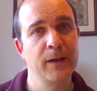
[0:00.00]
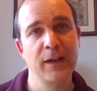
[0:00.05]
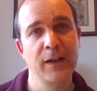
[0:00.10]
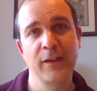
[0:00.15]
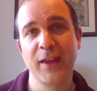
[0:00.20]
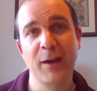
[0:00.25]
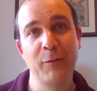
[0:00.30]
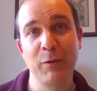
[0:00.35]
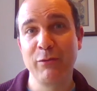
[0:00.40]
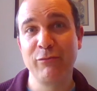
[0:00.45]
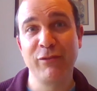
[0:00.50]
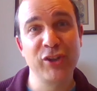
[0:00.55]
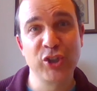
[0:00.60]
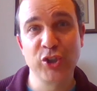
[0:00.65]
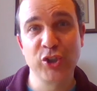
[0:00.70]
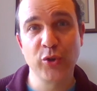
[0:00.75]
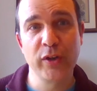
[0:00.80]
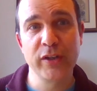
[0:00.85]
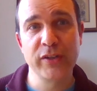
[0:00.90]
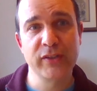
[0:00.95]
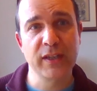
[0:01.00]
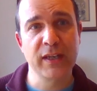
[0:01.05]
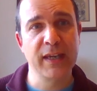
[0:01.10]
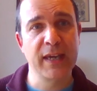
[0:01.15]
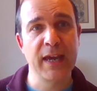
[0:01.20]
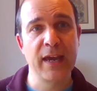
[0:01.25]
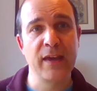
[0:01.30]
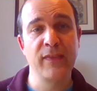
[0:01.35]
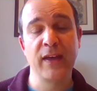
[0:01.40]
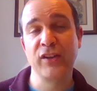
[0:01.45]
And then we rejoice
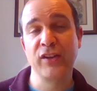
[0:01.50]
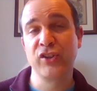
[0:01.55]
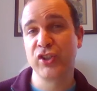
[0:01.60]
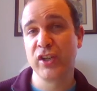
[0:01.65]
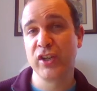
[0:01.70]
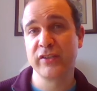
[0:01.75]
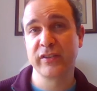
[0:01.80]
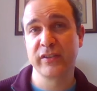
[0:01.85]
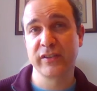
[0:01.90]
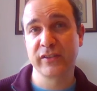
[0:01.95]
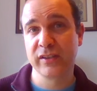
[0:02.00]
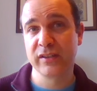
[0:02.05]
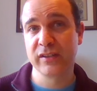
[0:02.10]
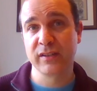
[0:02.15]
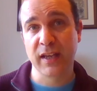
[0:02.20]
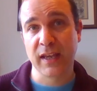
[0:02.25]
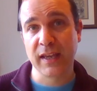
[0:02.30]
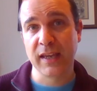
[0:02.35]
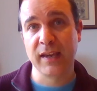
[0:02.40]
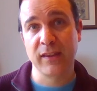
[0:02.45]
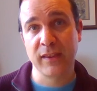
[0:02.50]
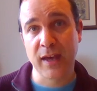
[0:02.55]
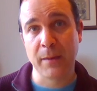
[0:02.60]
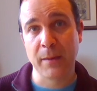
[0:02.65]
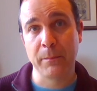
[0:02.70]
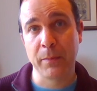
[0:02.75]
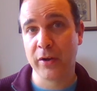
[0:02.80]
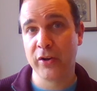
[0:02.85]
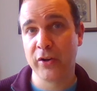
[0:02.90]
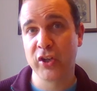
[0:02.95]
again that Jesus has taken
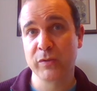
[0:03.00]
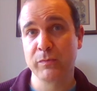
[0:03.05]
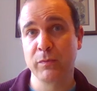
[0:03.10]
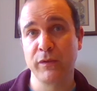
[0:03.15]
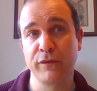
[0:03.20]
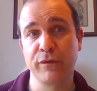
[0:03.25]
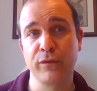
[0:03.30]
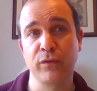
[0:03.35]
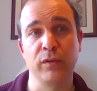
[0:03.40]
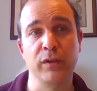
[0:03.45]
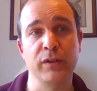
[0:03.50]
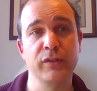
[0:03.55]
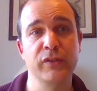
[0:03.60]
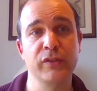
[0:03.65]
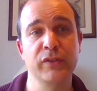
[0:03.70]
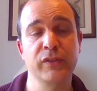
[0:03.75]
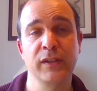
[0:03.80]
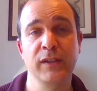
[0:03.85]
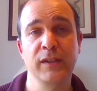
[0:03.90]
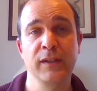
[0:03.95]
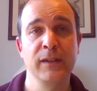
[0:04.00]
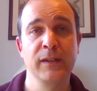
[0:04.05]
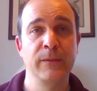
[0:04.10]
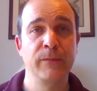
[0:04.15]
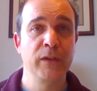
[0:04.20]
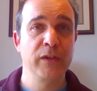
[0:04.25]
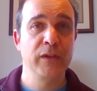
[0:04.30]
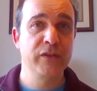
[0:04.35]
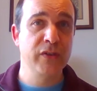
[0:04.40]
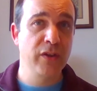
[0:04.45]
that punishment for us
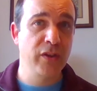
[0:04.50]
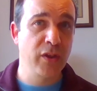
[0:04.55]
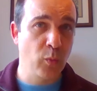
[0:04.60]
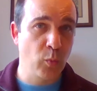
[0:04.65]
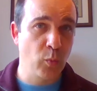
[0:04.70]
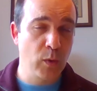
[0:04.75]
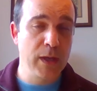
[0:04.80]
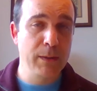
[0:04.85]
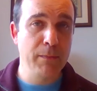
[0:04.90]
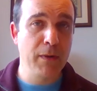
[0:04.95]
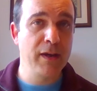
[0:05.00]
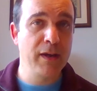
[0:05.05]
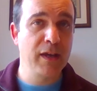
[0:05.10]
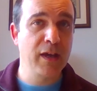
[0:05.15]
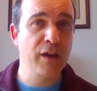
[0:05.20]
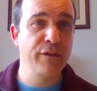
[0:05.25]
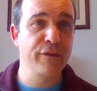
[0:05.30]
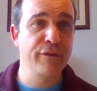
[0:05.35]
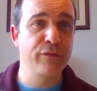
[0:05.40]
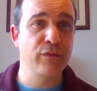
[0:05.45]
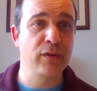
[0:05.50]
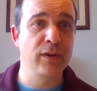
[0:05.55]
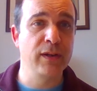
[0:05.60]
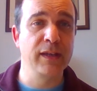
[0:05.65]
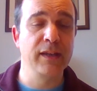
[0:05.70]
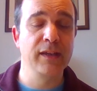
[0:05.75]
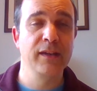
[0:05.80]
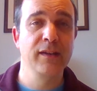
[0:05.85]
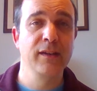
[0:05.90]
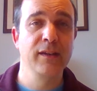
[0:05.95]
so that we might go
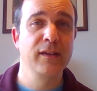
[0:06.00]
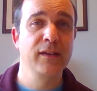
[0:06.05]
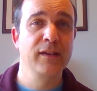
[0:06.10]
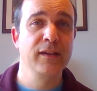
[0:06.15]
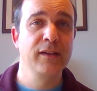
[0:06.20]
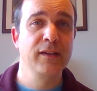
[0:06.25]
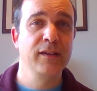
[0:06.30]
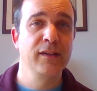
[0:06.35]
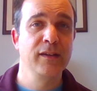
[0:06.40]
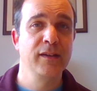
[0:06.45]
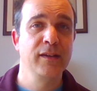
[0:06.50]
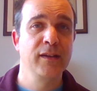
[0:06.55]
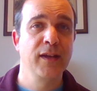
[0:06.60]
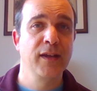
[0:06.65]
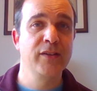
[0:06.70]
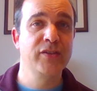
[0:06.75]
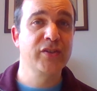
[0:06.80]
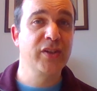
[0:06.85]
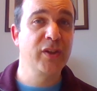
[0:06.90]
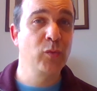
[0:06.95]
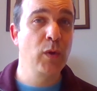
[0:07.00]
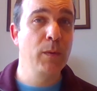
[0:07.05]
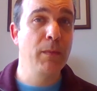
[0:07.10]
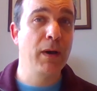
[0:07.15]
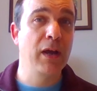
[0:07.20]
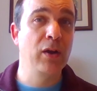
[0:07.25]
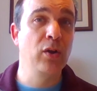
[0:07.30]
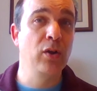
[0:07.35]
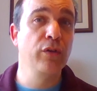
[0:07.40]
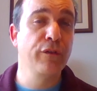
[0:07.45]
free and so that we
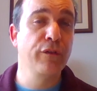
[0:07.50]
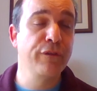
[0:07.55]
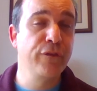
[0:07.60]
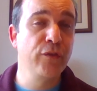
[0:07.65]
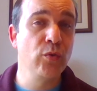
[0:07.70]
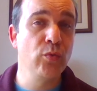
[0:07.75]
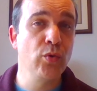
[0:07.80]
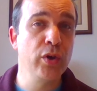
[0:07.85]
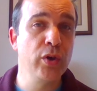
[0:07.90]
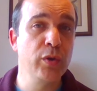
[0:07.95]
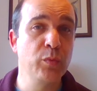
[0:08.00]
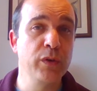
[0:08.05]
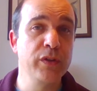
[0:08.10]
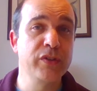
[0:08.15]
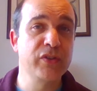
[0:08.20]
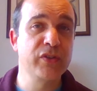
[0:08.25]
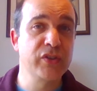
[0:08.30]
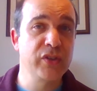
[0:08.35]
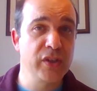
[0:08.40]
might look forward with